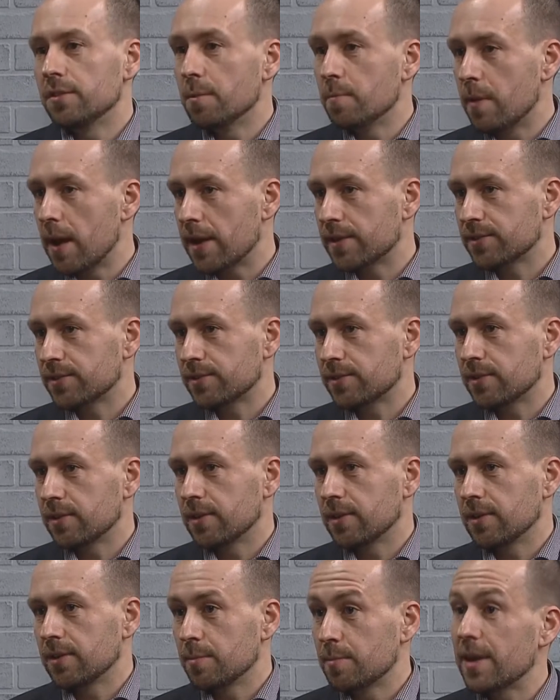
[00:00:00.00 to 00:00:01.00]
the best
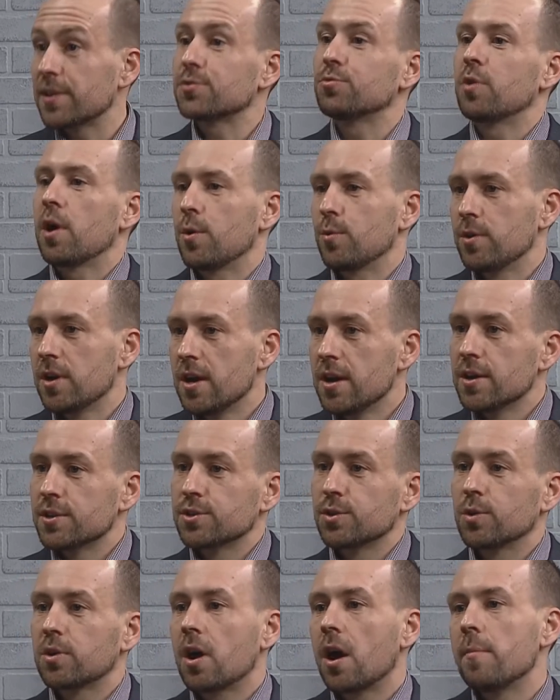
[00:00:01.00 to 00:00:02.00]
route.
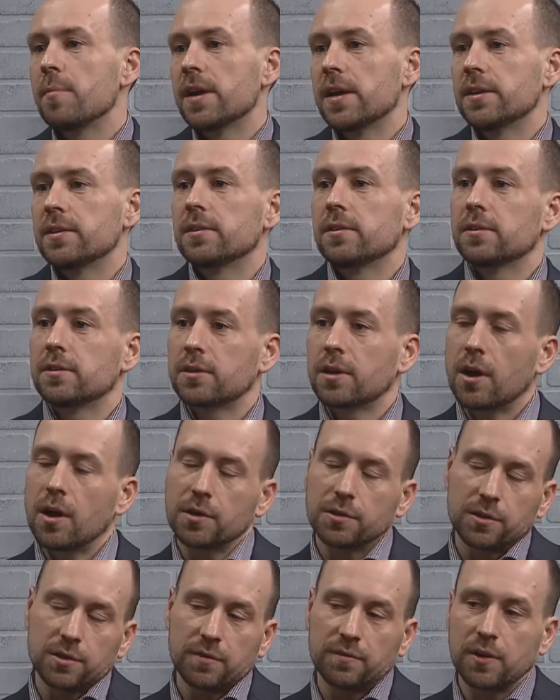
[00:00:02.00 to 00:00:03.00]
So come in,
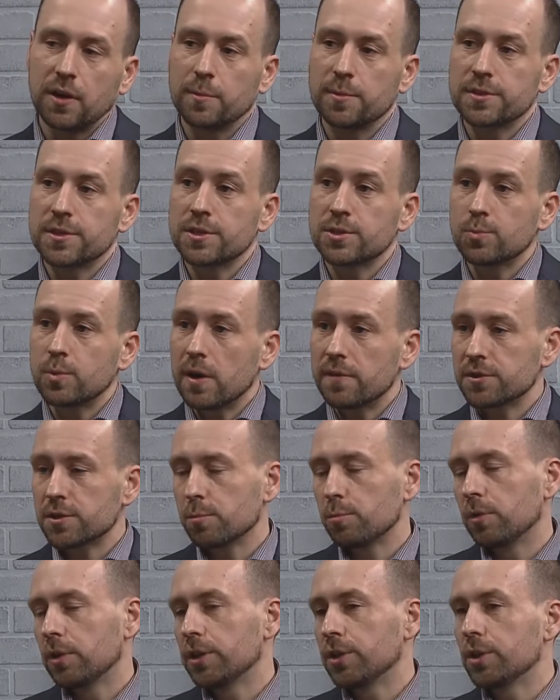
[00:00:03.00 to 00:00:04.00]
talk to the pharmacist. We have
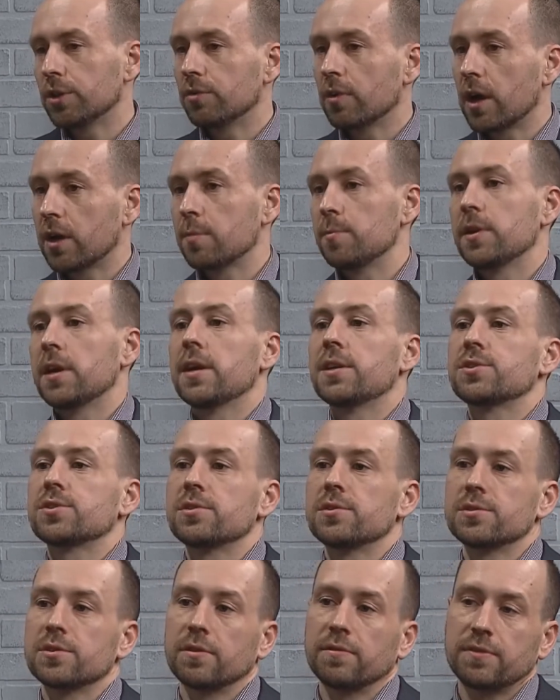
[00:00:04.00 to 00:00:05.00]
some really good
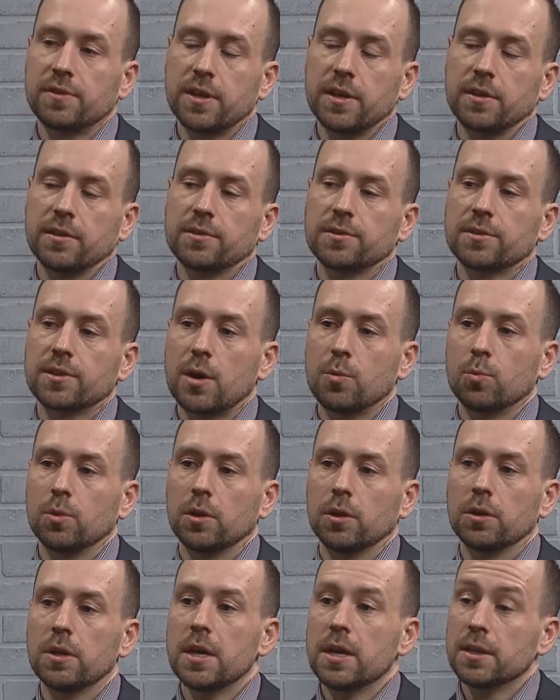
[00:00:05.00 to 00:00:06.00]
recommendations of things that
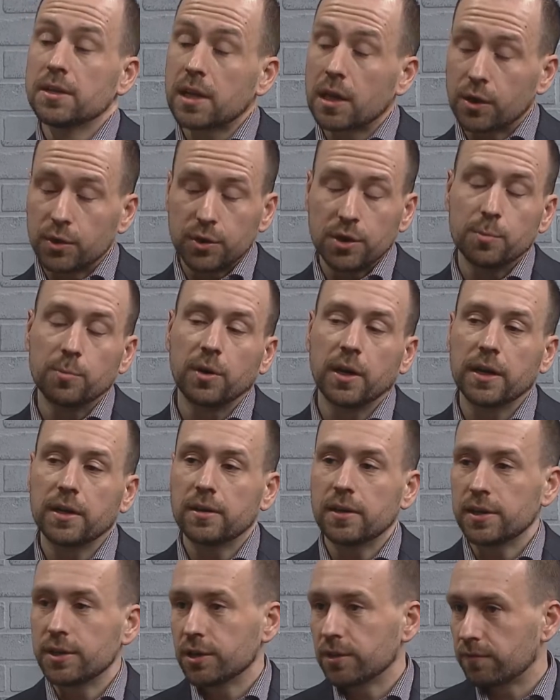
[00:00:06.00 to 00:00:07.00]
will tell you to
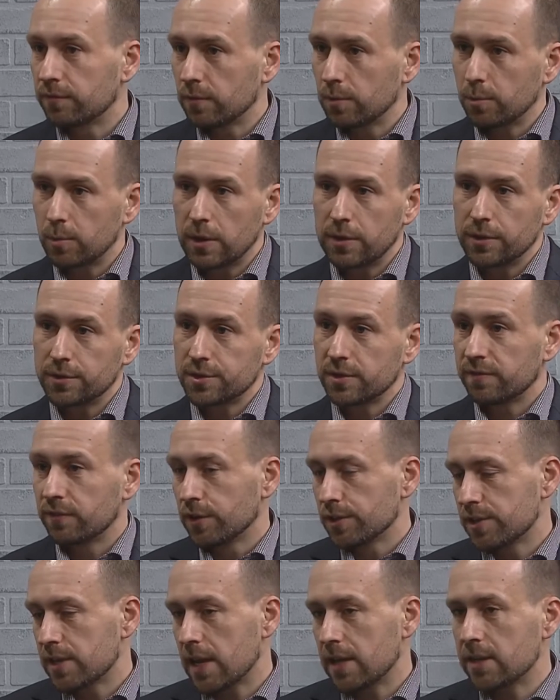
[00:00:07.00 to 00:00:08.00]
bring in your, whether it's a
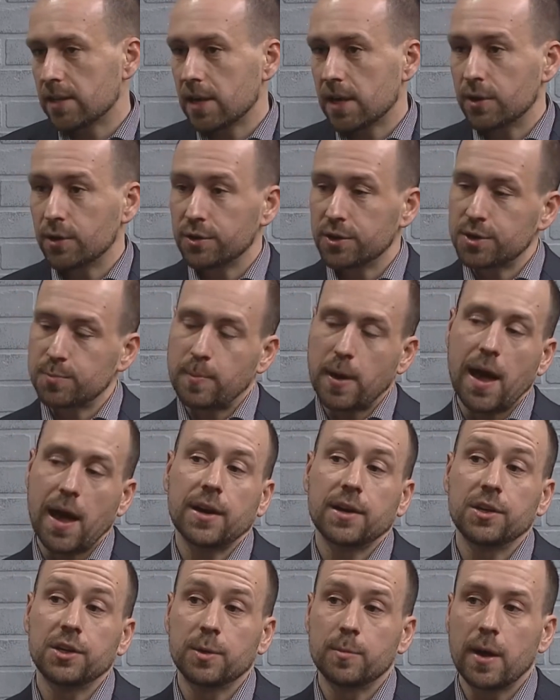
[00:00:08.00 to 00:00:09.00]
first aid kit or just
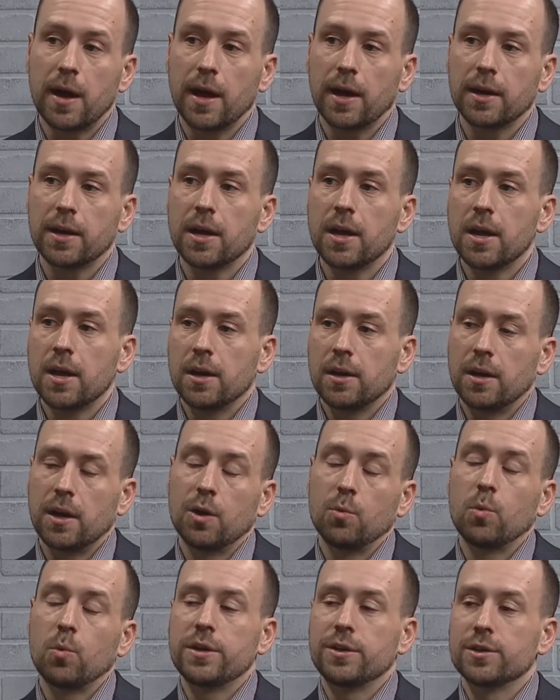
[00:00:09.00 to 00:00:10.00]
pack in your bag
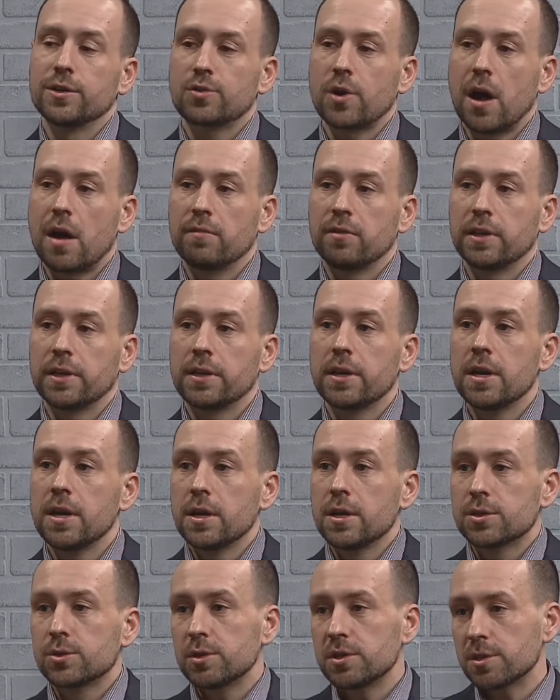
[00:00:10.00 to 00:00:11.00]
when you're traveling.
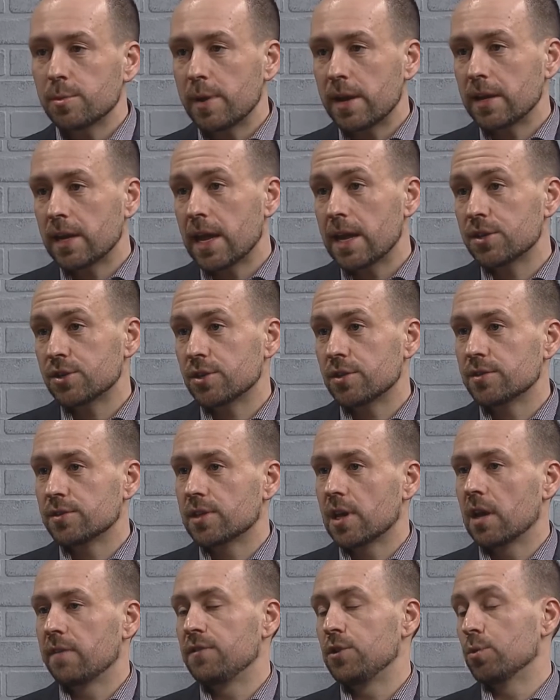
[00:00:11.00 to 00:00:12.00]
So these are medications
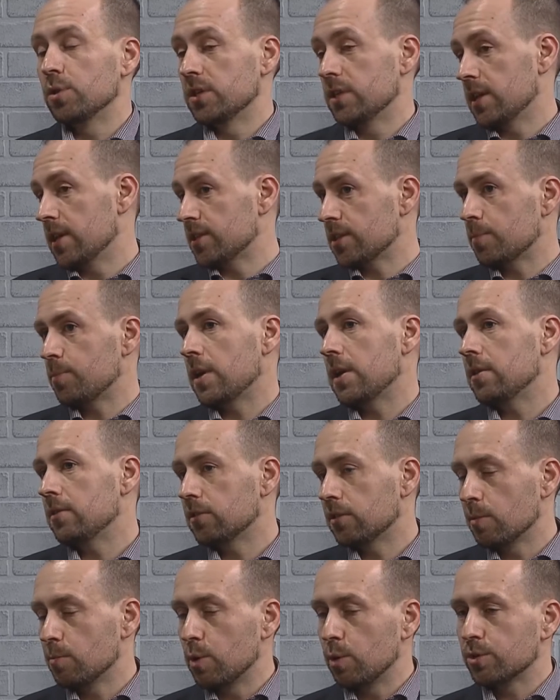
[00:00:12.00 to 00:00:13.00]
that if you
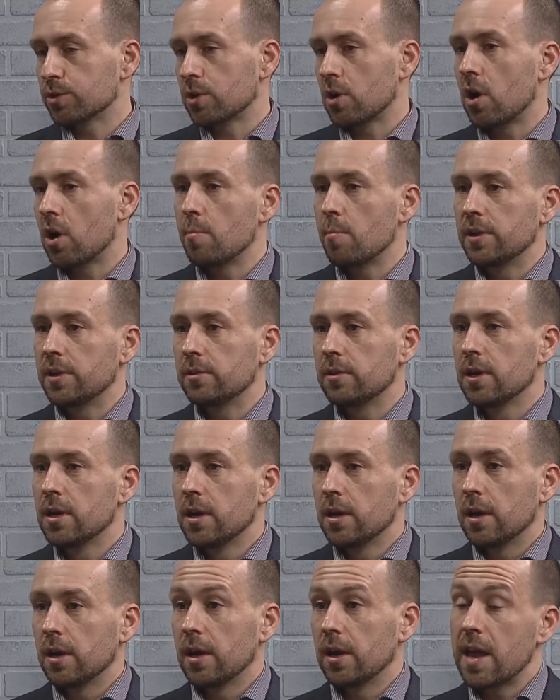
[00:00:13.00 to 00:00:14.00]
anticipate the most common
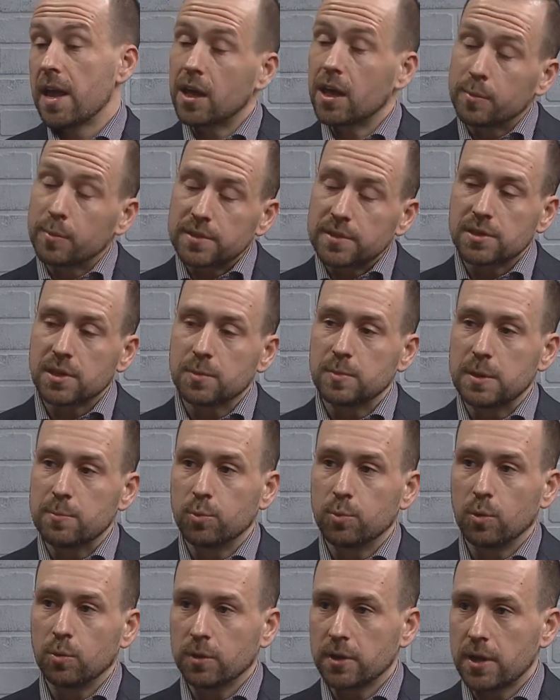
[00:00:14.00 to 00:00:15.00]
ailments that
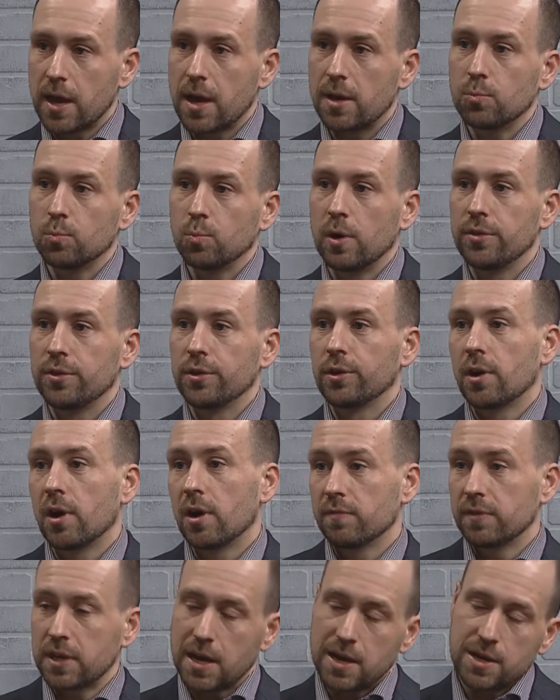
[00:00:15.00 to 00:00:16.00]
people will get when they're
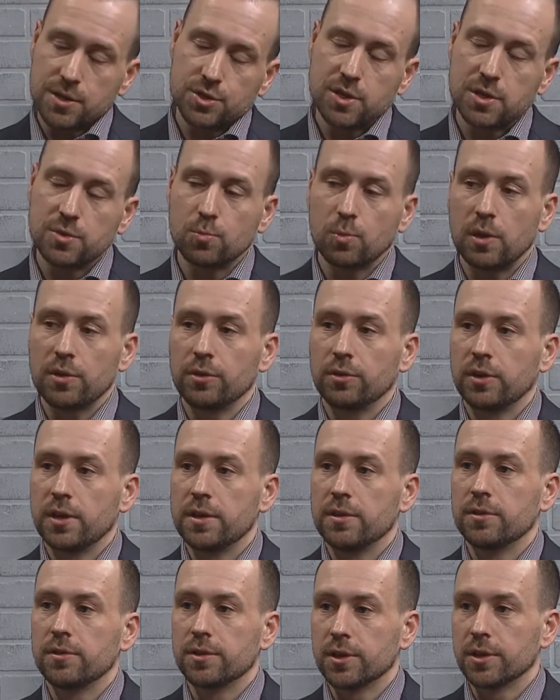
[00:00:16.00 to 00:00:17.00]
on vacation, when they're
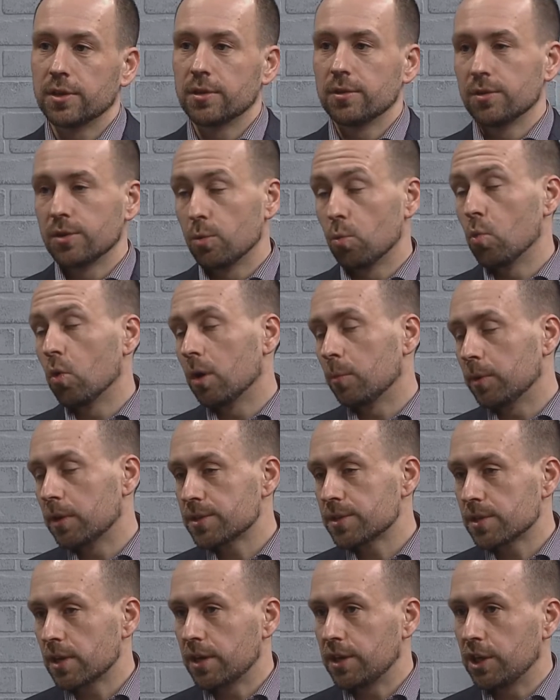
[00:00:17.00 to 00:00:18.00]
in the warmer,
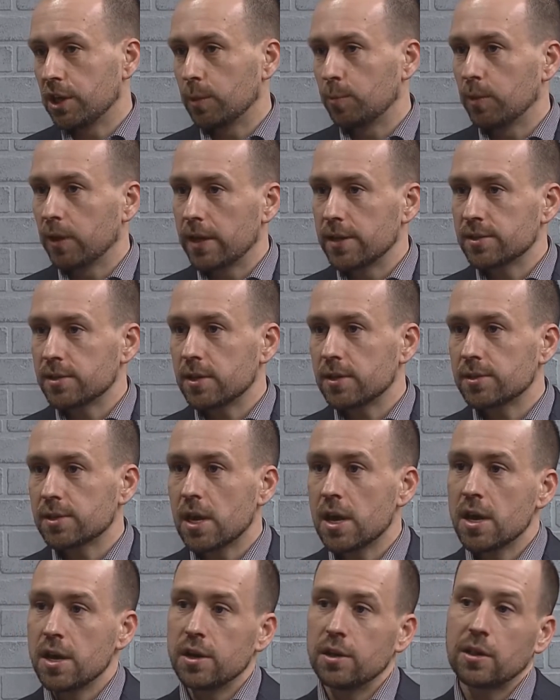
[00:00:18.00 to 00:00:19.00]
sunnier places,
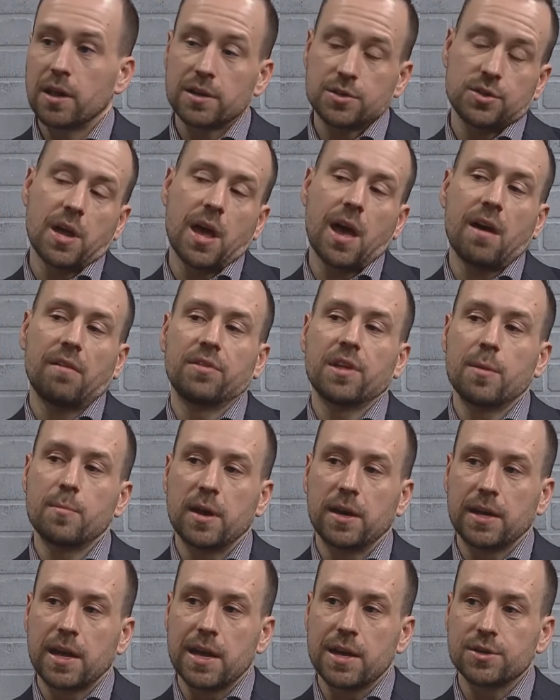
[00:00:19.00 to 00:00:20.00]
you'll actually have that
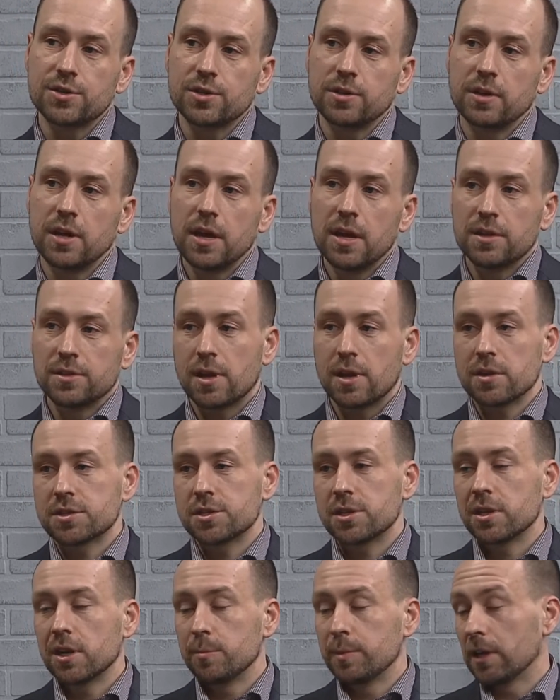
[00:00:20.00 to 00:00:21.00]
medication. It's
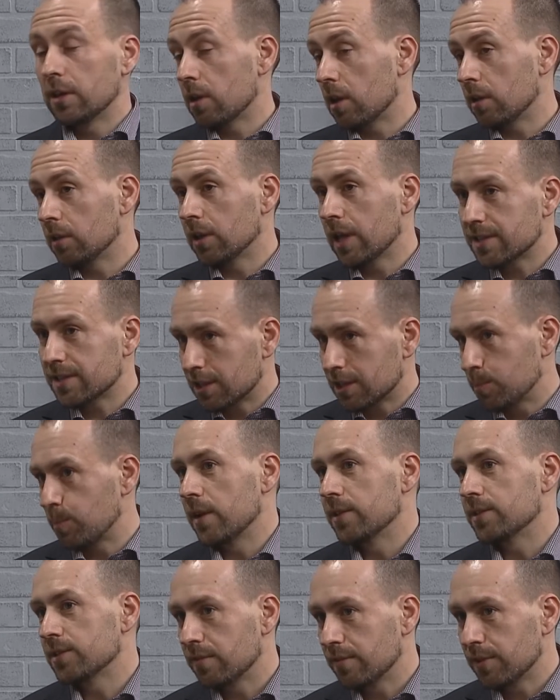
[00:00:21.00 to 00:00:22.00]
actually going to be a lot less
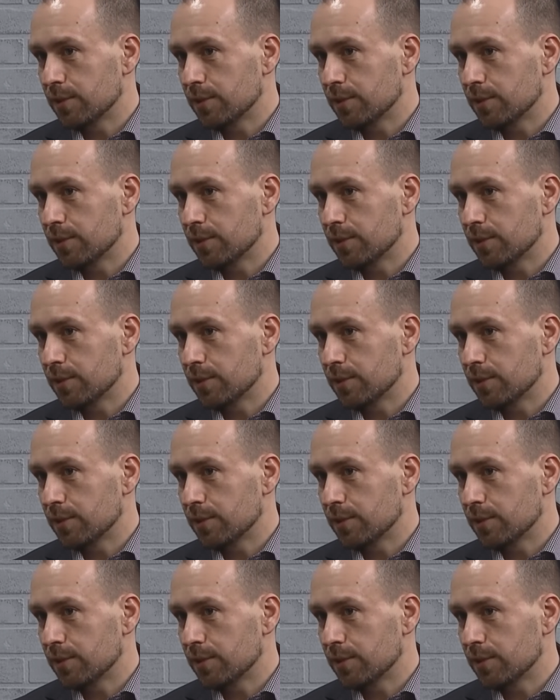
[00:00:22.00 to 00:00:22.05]
expensive